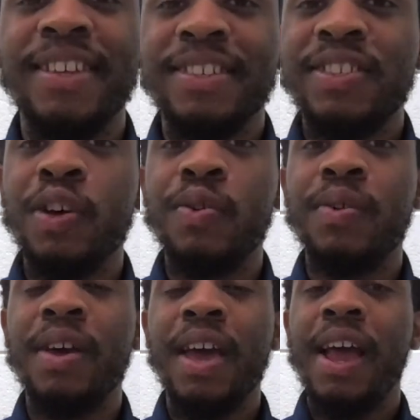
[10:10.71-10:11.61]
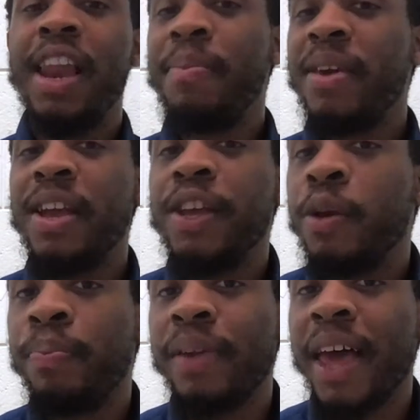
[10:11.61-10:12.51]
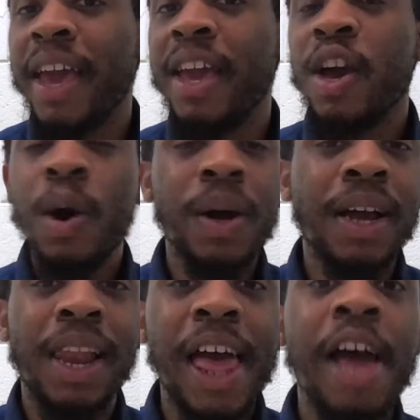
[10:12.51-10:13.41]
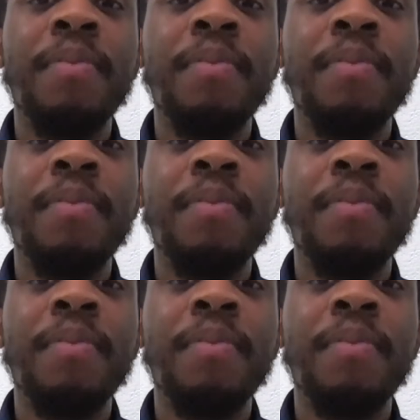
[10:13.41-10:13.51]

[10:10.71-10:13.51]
So let me hear you play or clap